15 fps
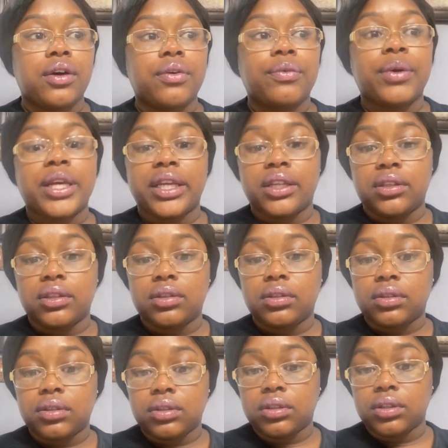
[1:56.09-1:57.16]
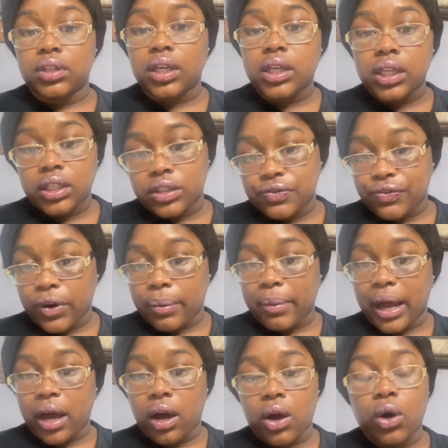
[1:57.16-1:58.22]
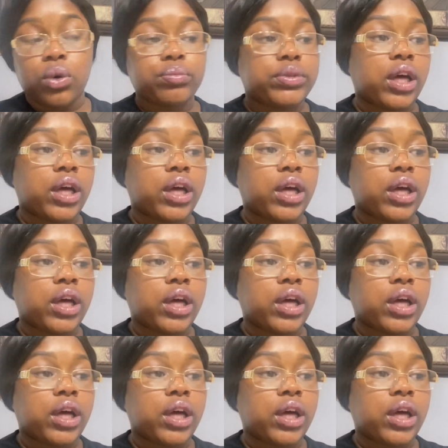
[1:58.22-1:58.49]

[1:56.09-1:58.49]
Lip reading: when looking for my home.